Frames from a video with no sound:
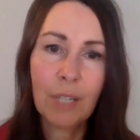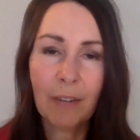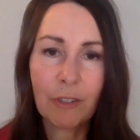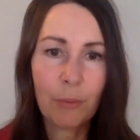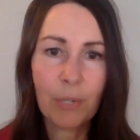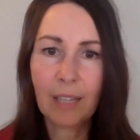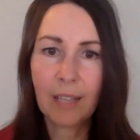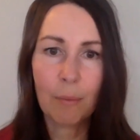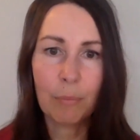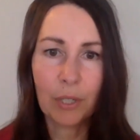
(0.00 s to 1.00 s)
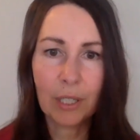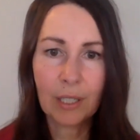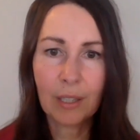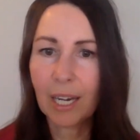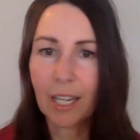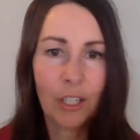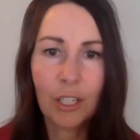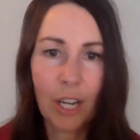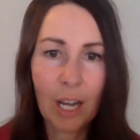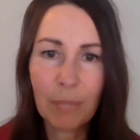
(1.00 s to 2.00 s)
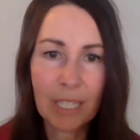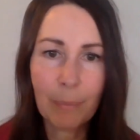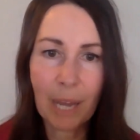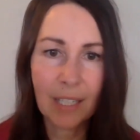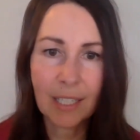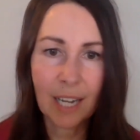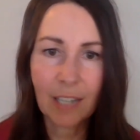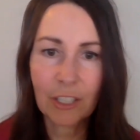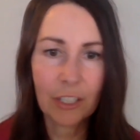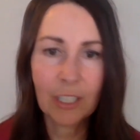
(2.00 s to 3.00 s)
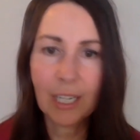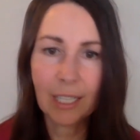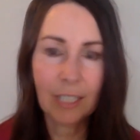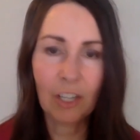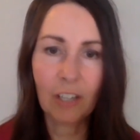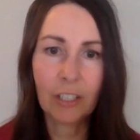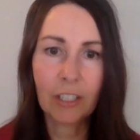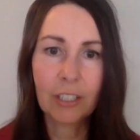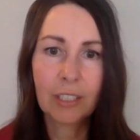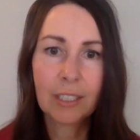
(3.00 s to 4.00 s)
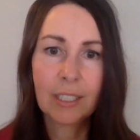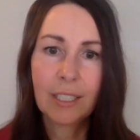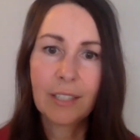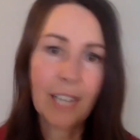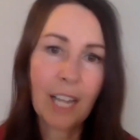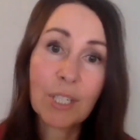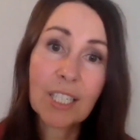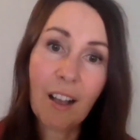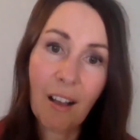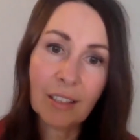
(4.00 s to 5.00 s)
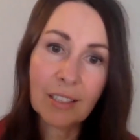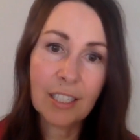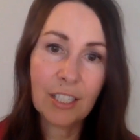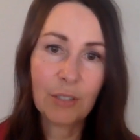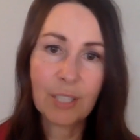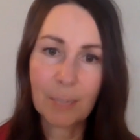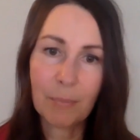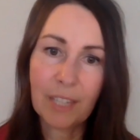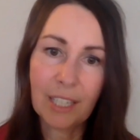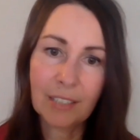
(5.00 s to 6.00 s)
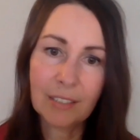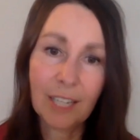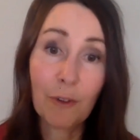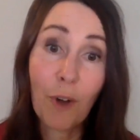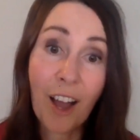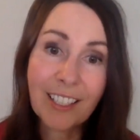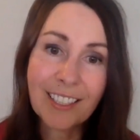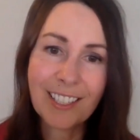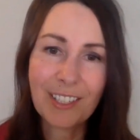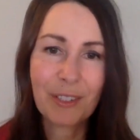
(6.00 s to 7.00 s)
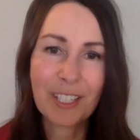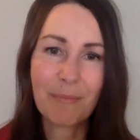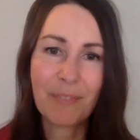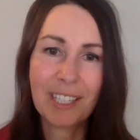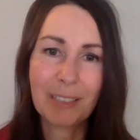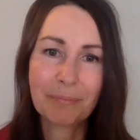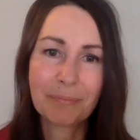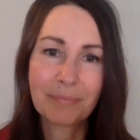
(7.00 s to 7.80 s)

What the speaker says: after reading that book that I could not be a bystander any longer, that I was called to do something. I wanted to do something.